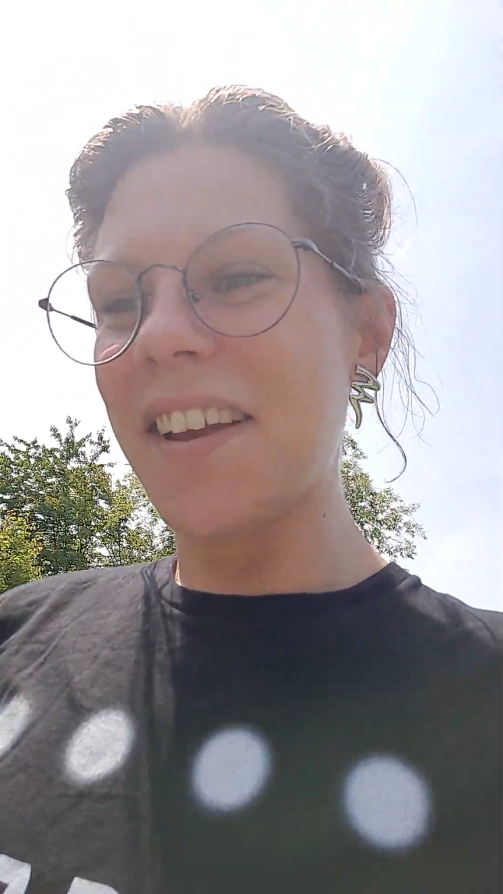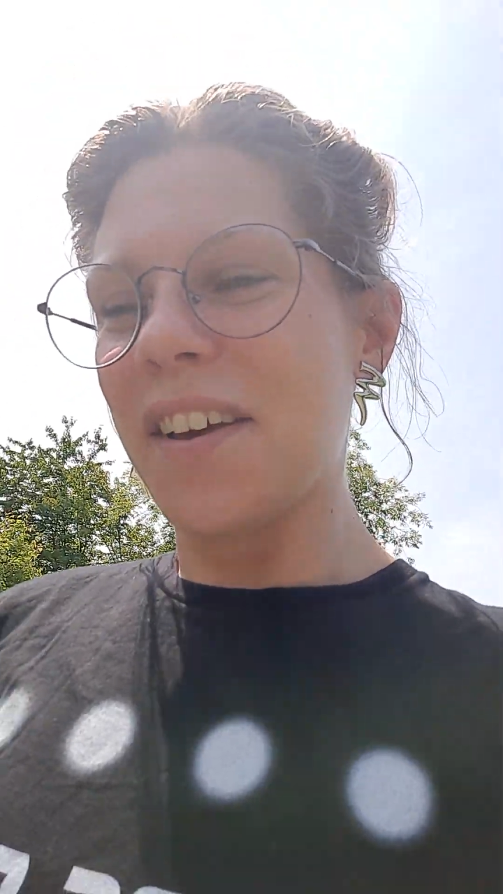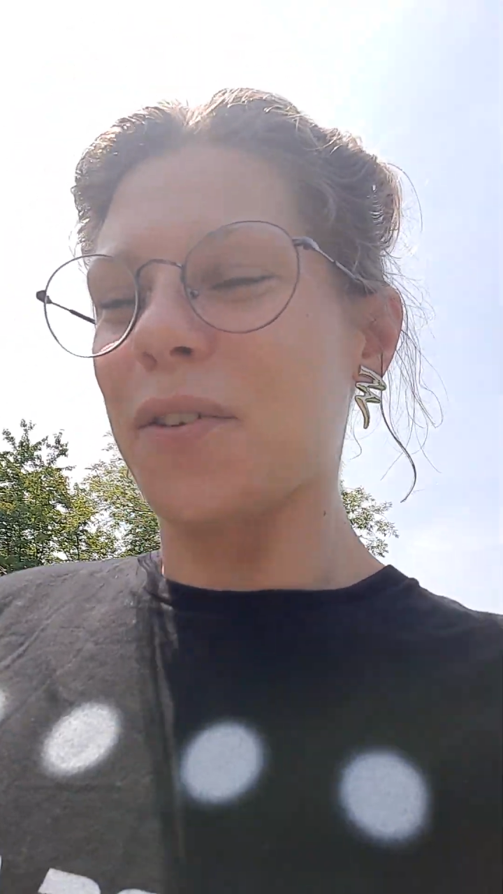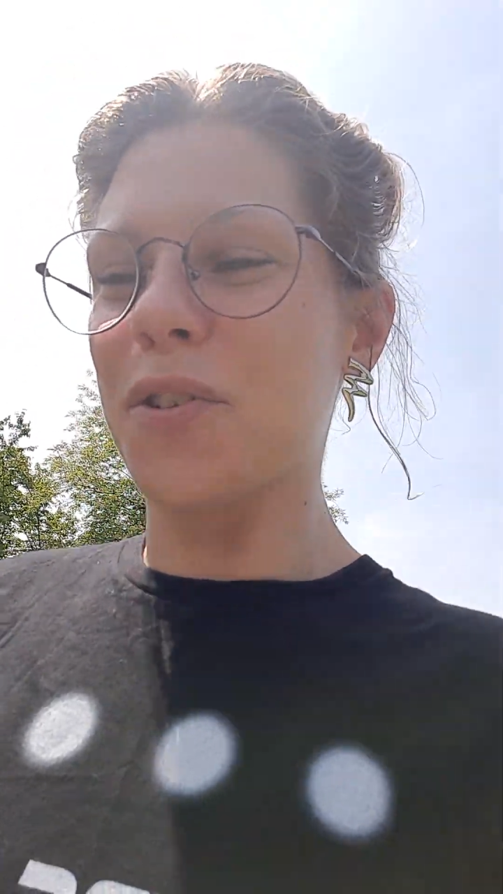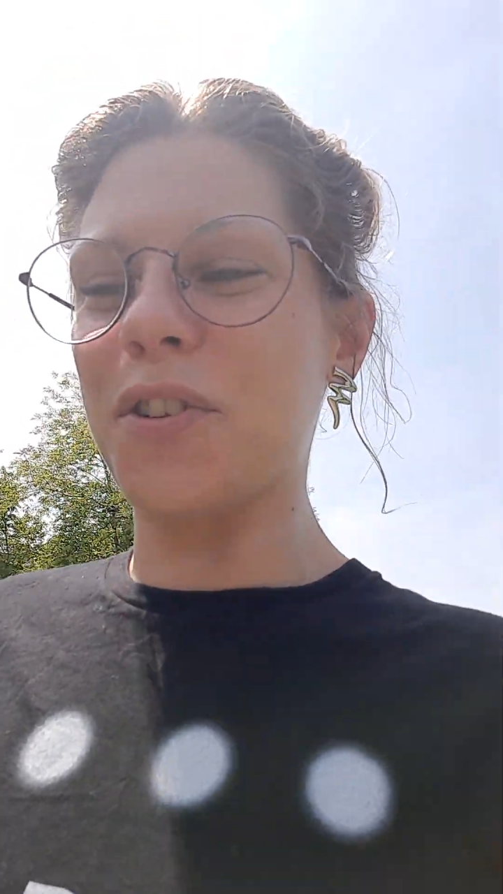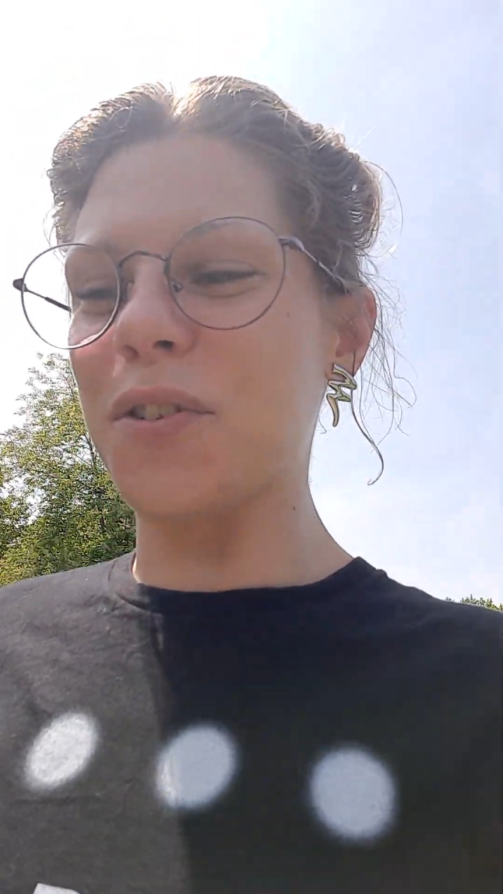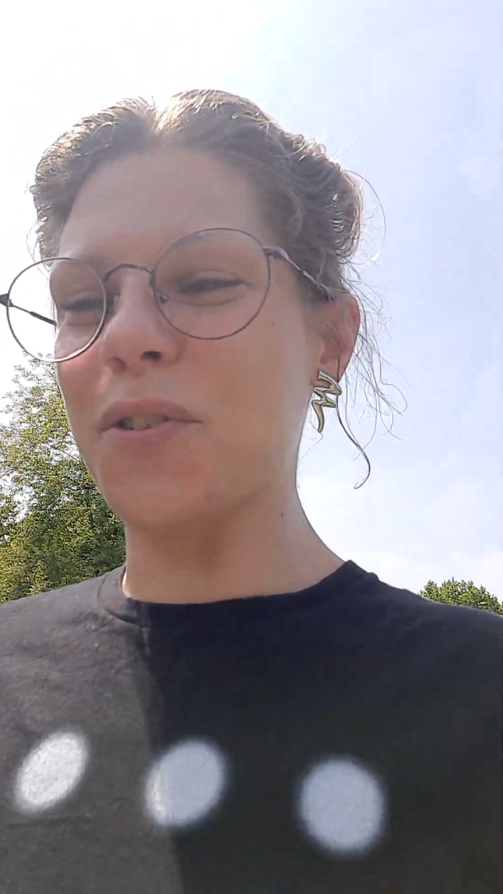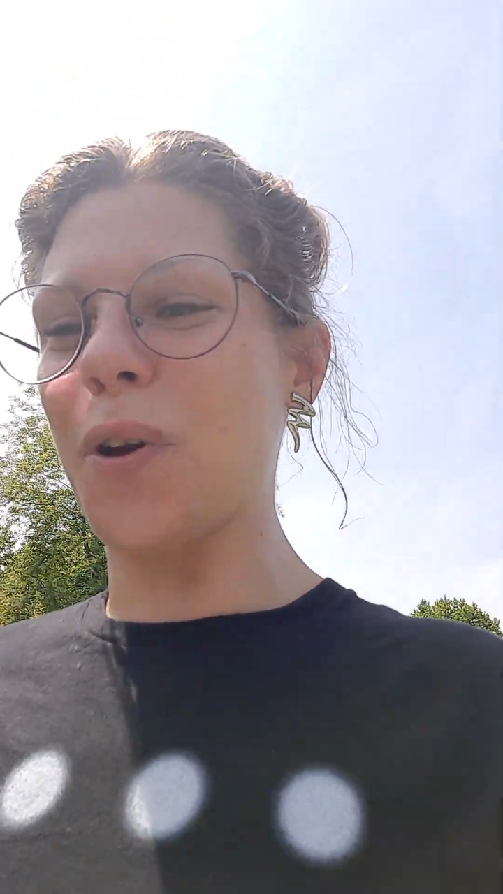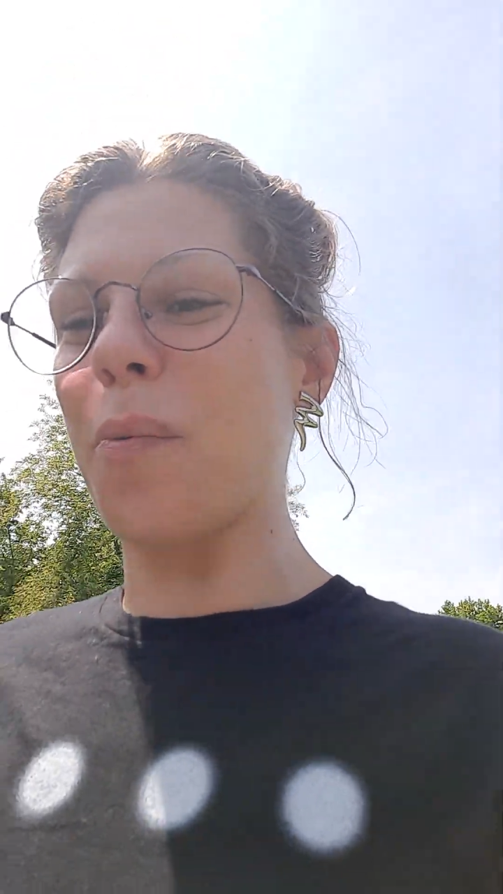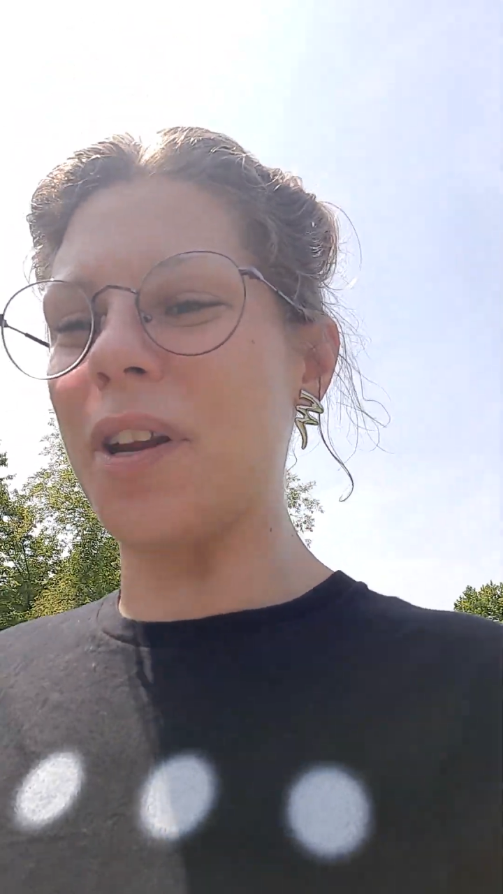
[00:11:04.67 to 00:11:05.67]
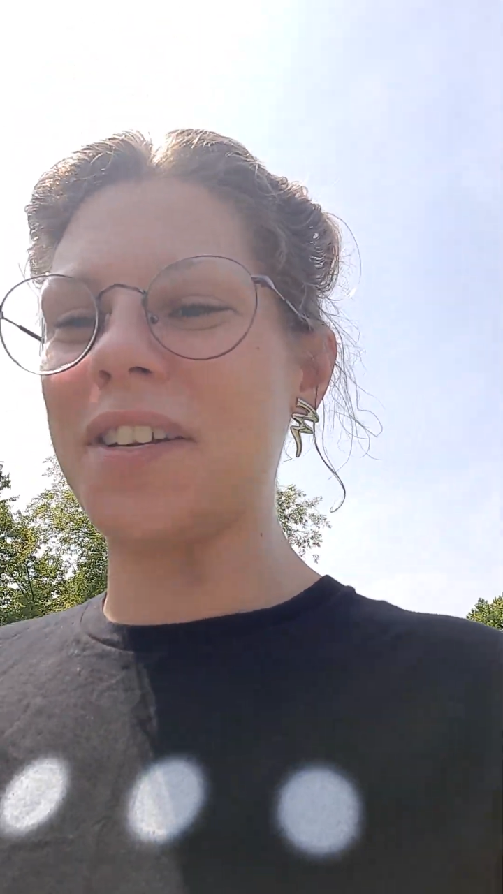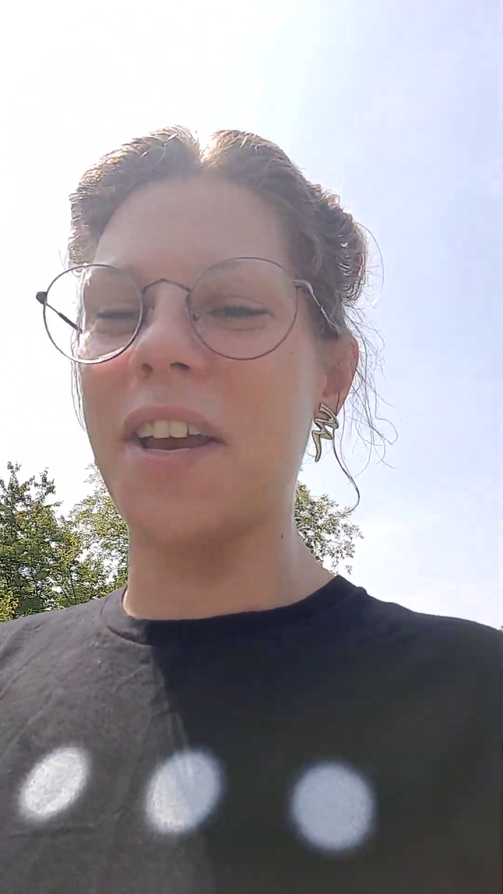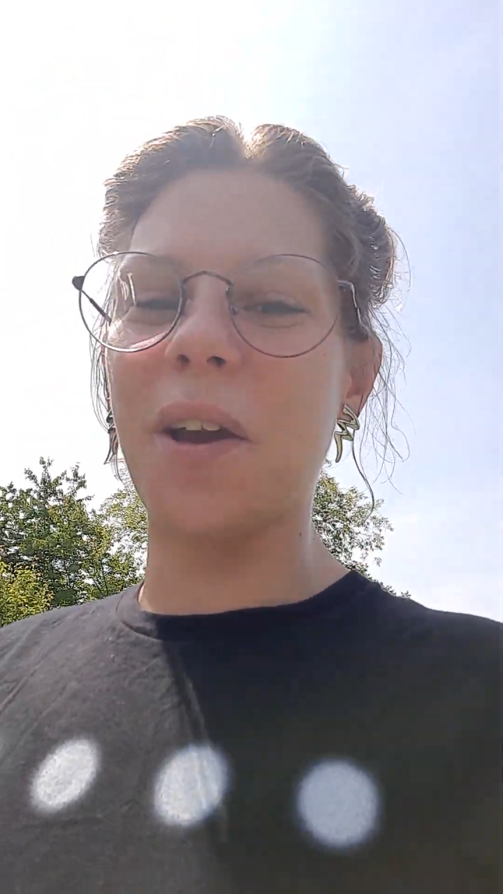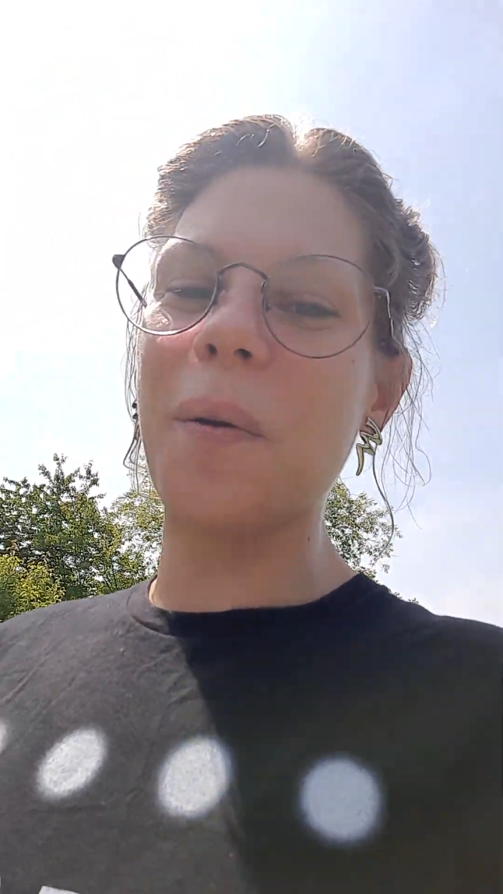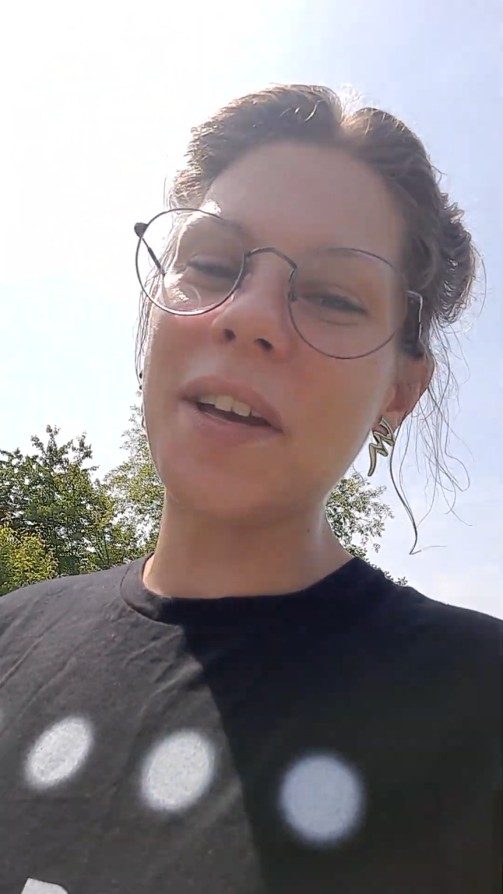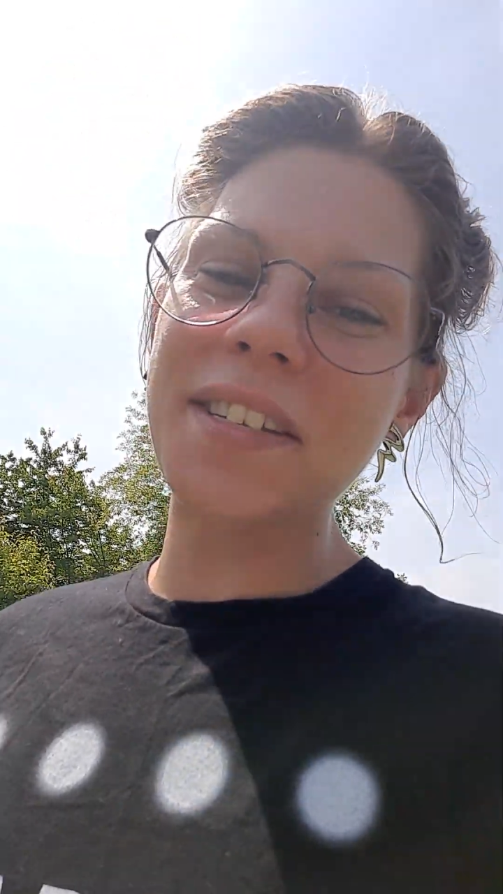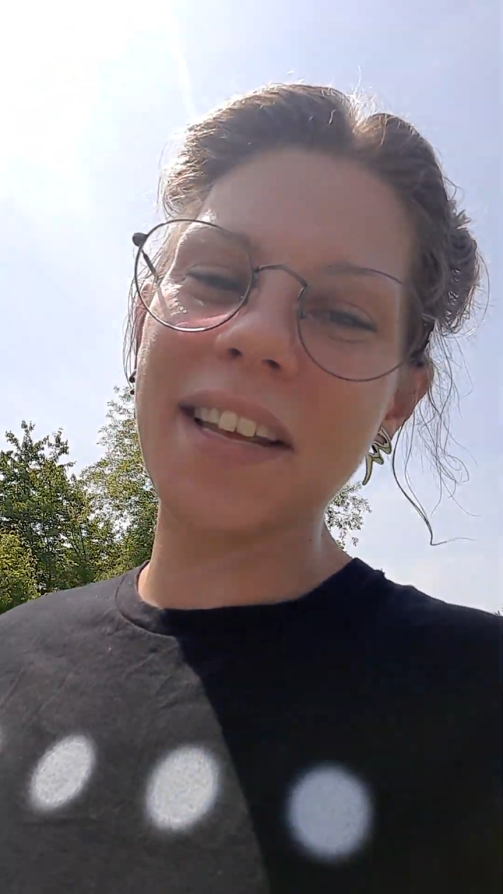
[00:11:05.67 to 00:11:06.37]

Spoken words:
there's just so many takeaways